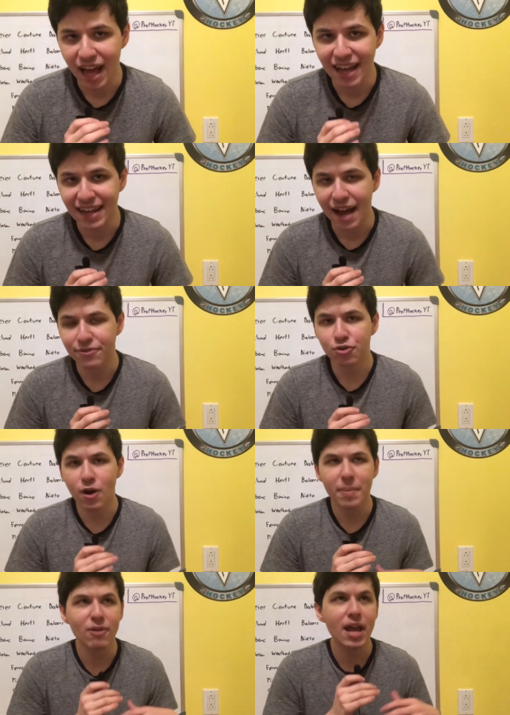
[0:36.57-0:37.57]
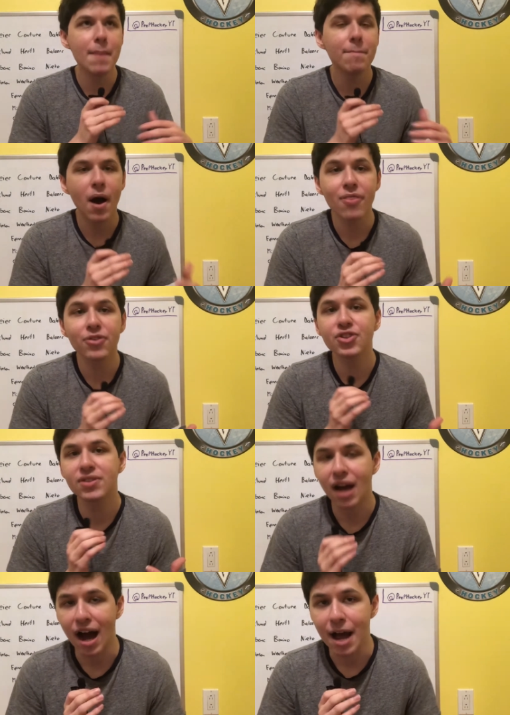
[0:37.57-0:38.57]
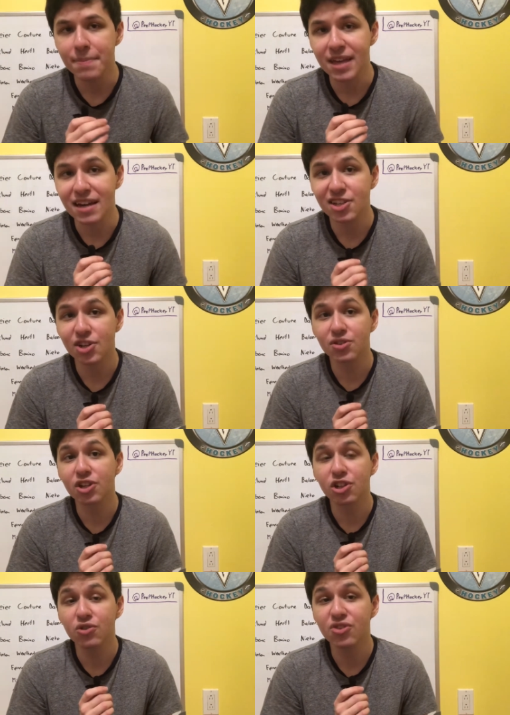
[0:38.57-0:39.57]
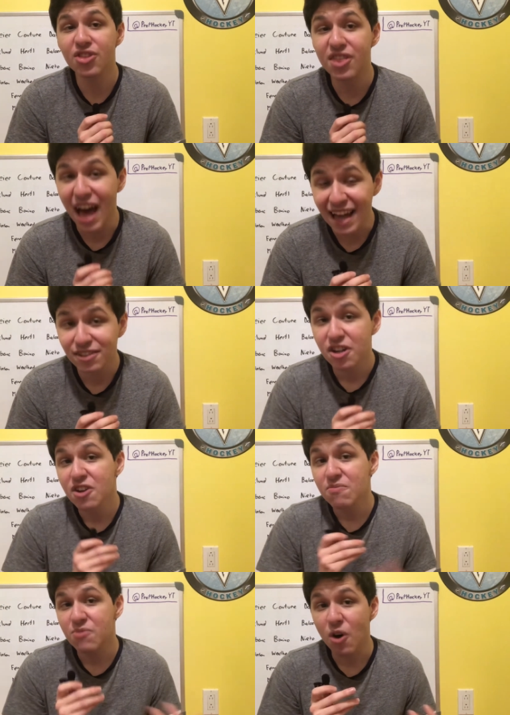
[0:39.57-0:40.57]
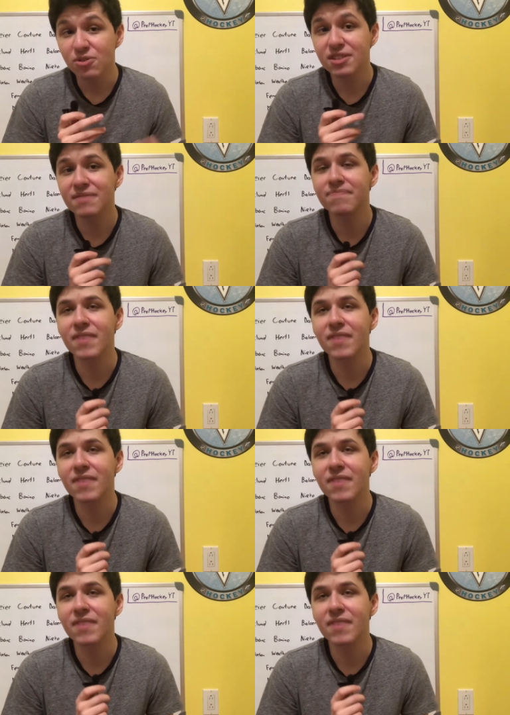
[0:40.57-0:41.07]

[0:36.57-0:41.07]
and after about a month's time, the NHL concluded that those uh,